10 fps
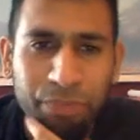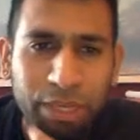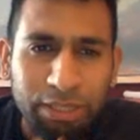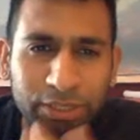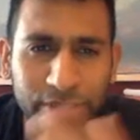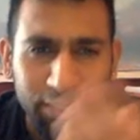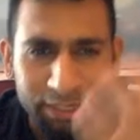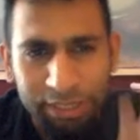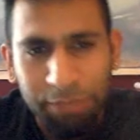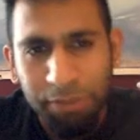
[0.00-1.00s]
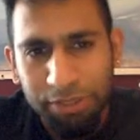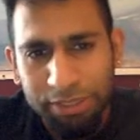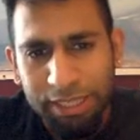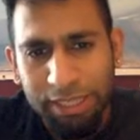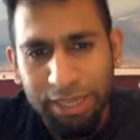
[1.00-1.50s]
so let's think about it. So
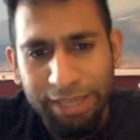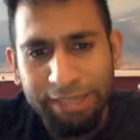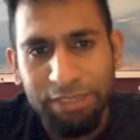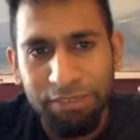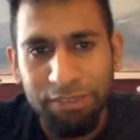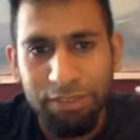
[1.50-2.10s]
a7.